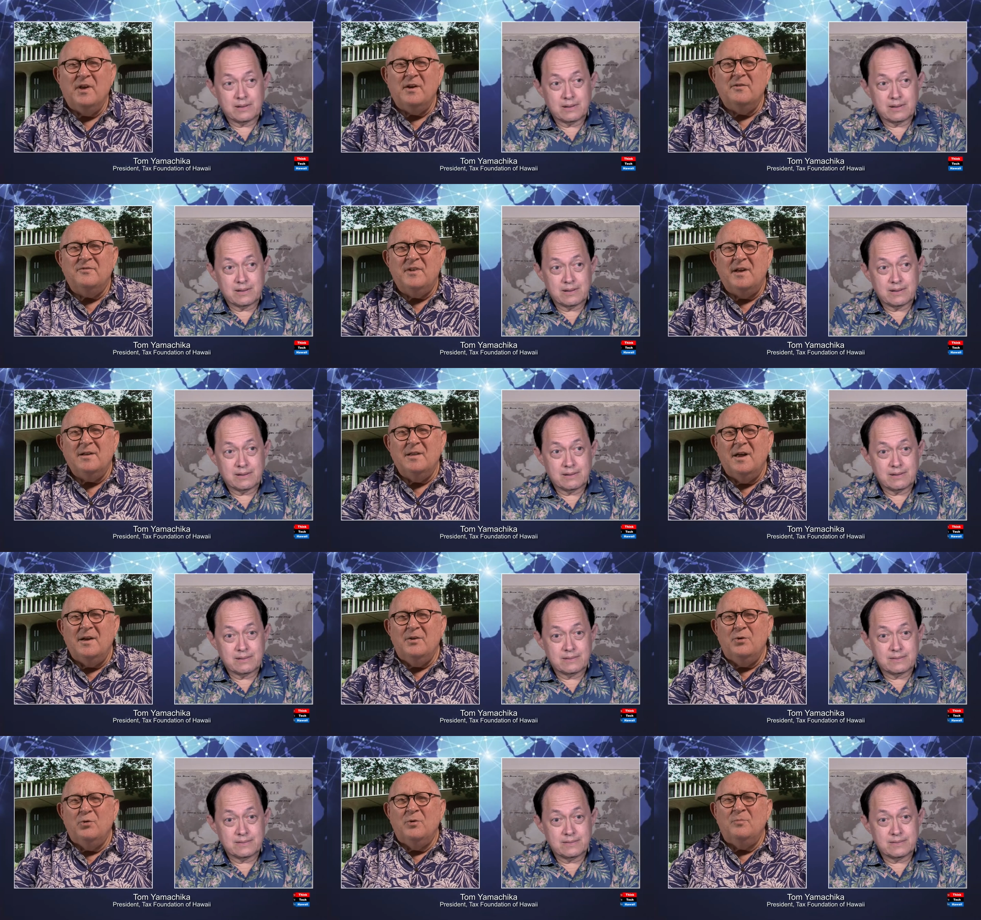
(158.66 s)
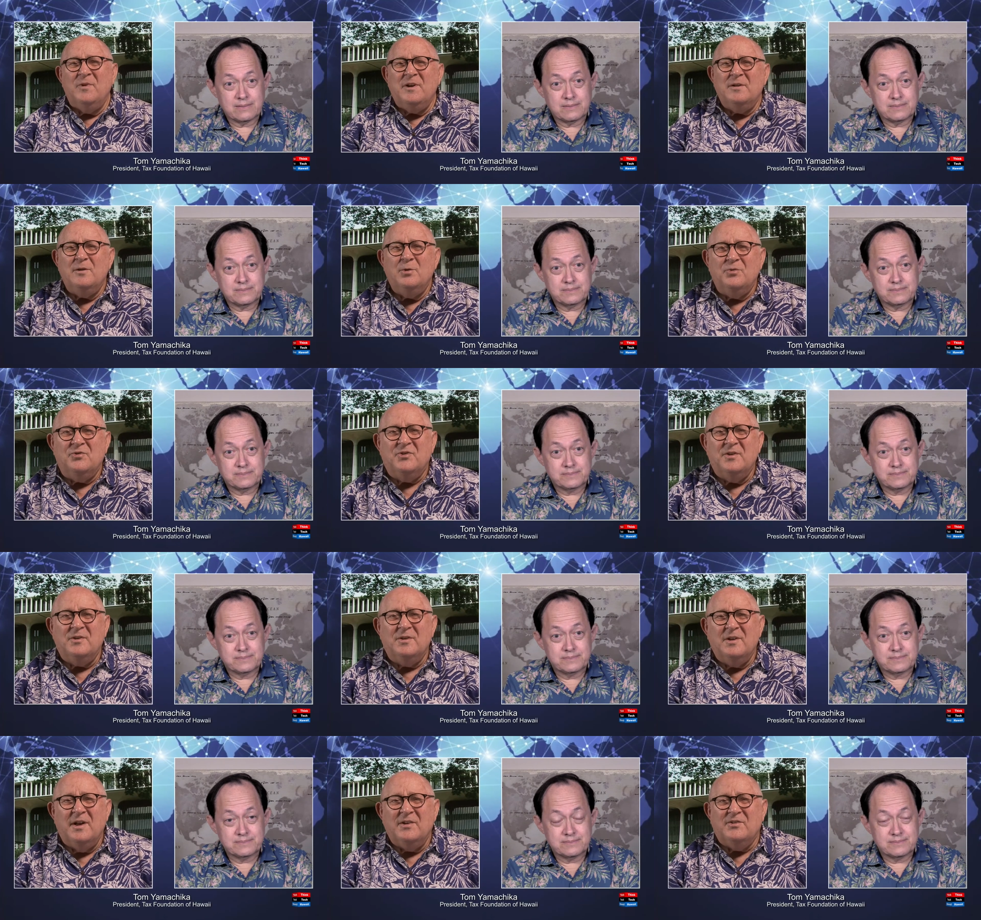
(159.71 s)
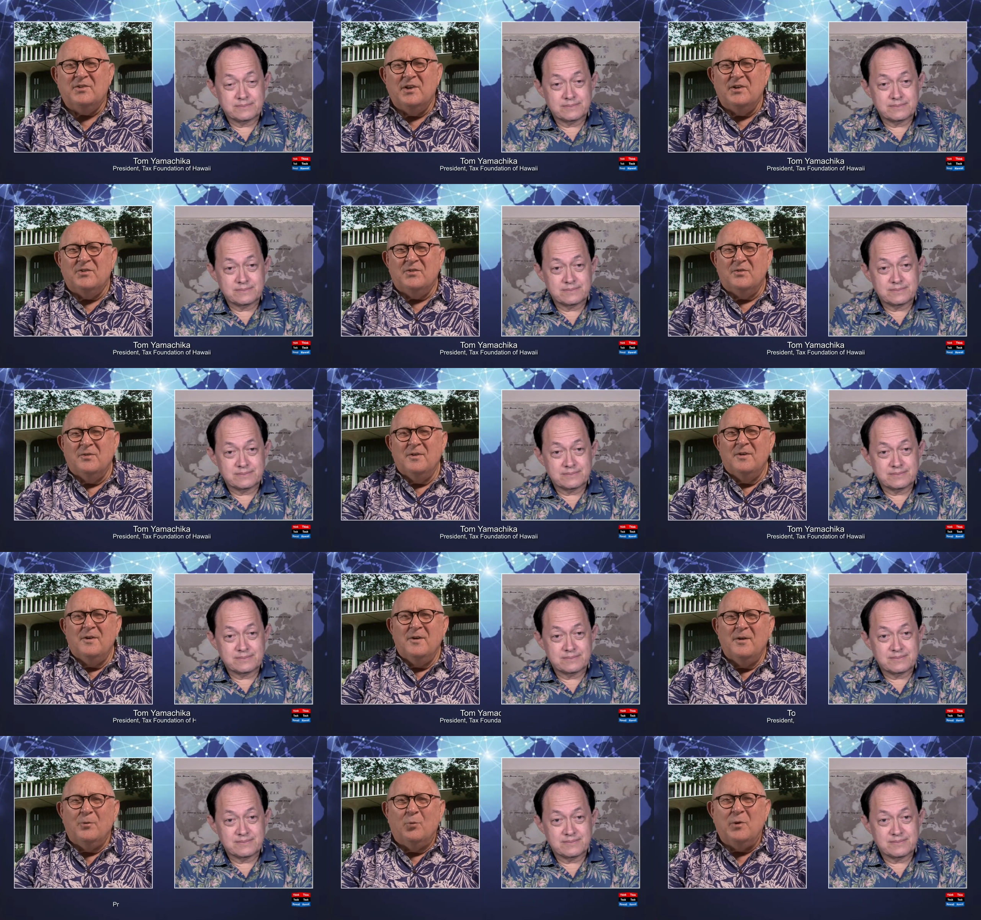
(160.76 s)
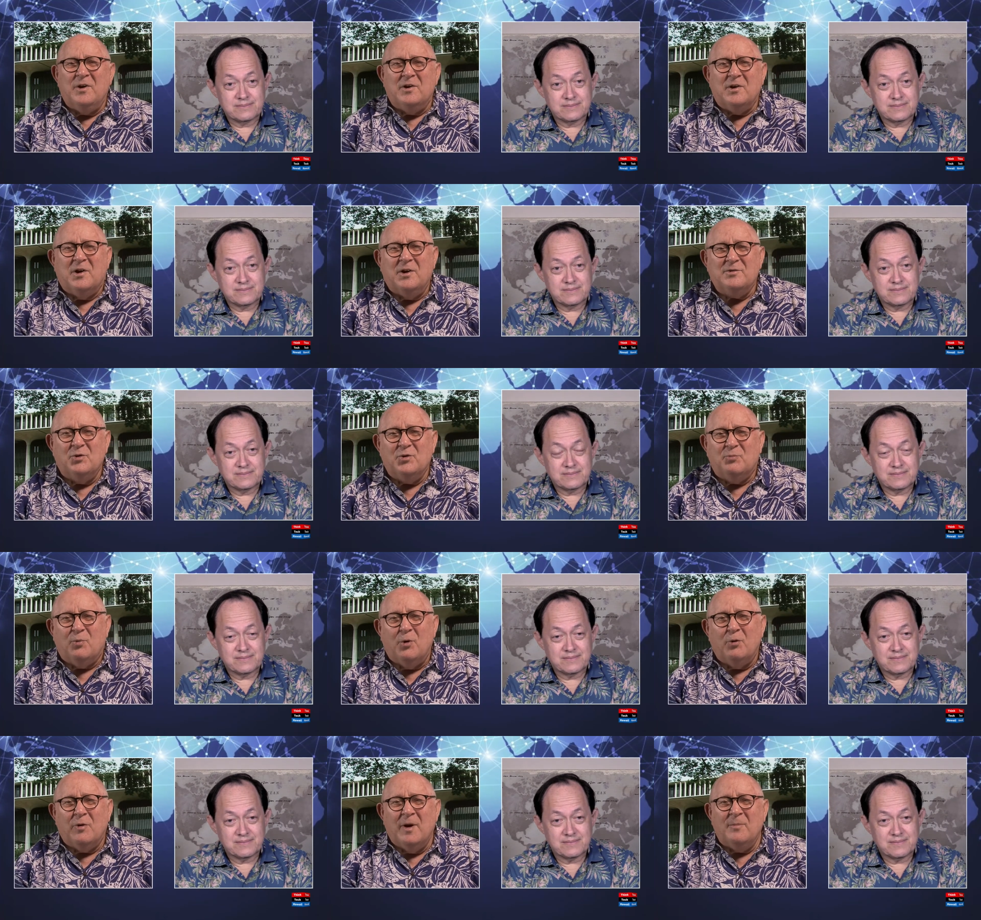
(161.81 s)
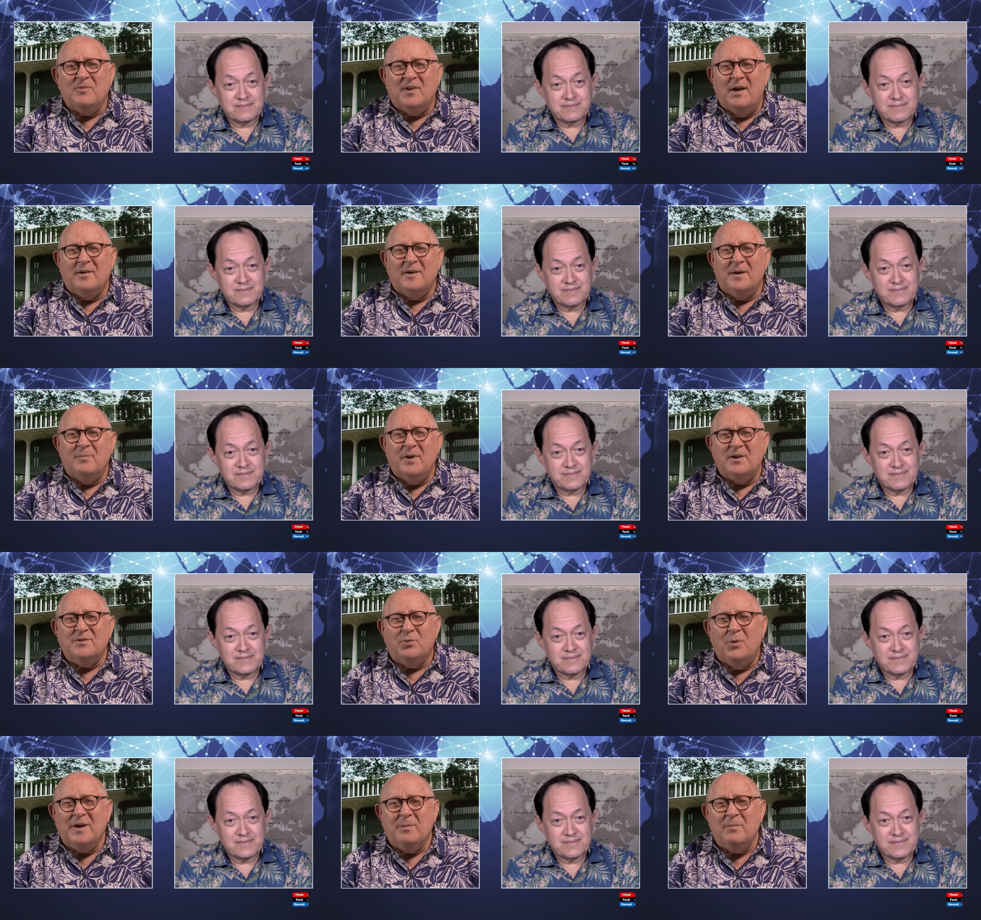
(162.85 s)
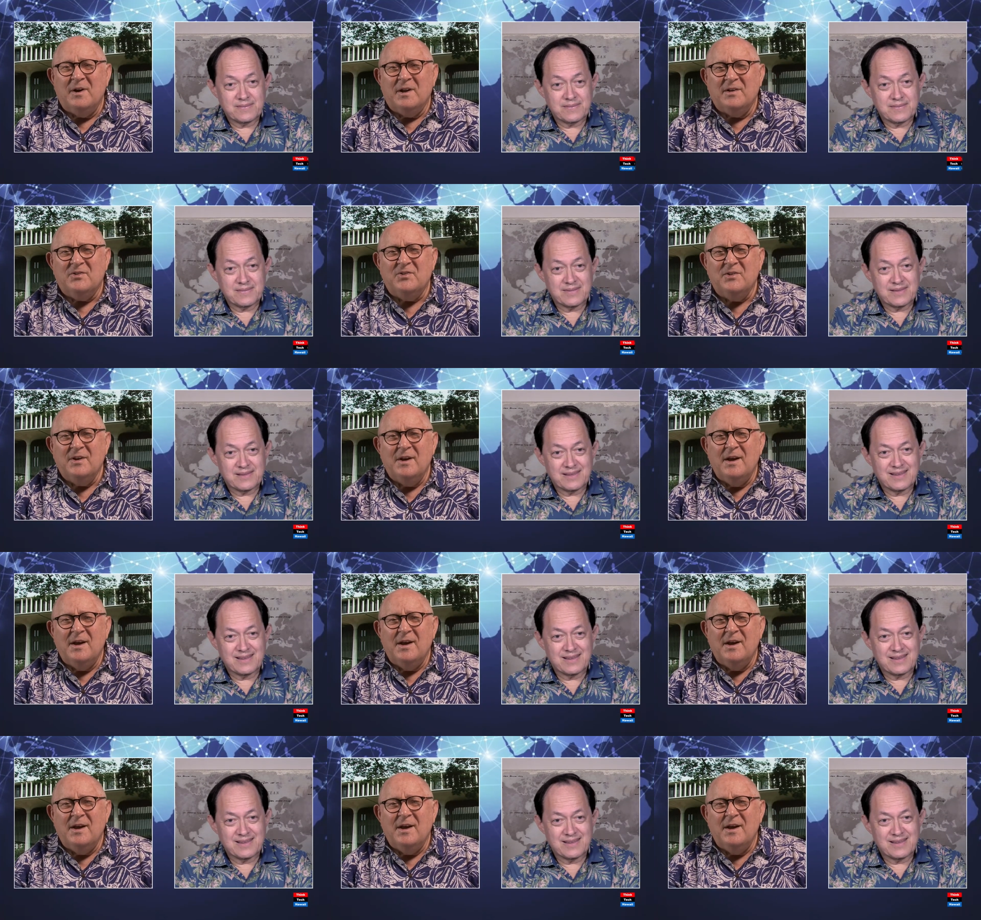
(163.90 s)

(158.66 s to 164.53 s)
Speaker 1: that if they let you and me loose in the legislature, we could cut those programs out in about 20 minutes.